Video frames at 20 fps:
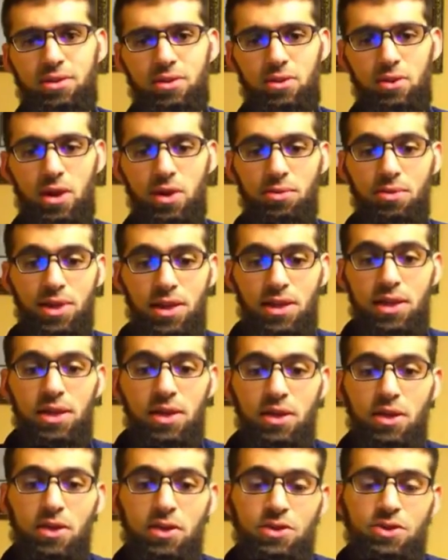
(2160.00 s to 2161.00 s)
I really
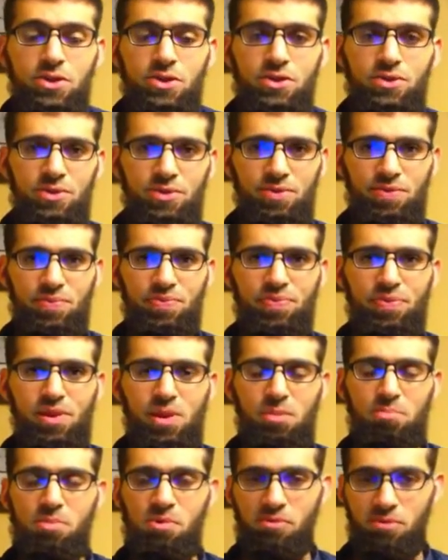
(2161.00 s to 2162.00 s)
urge you,
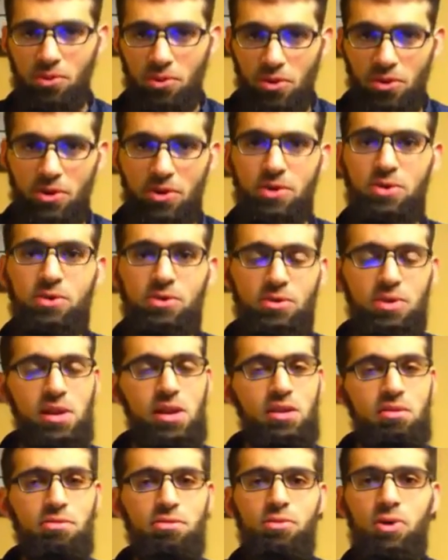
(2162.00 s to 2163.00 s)
before you
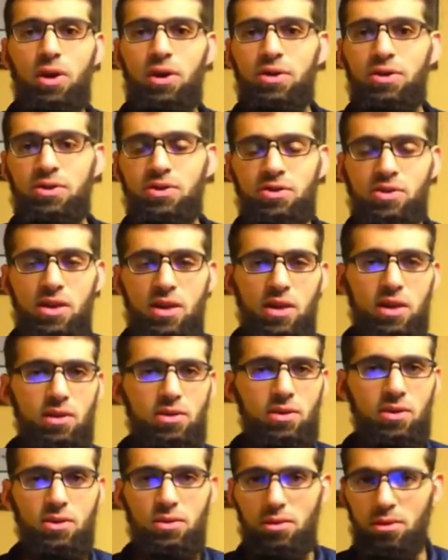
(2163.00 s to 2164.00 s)
leave where you're sitting
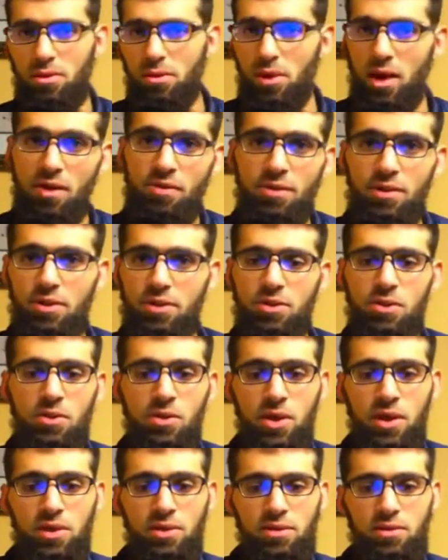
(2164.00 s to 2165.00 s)
or whatever you're
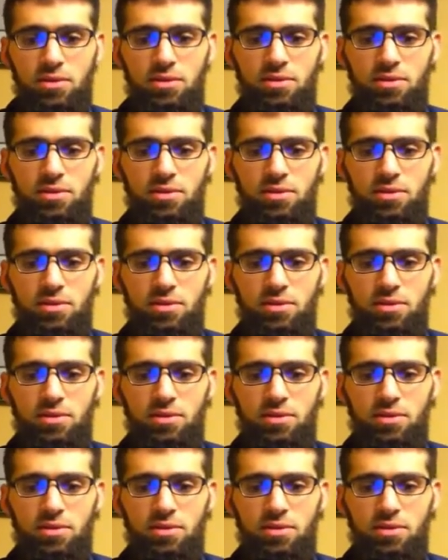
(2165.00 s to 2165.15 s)
doing,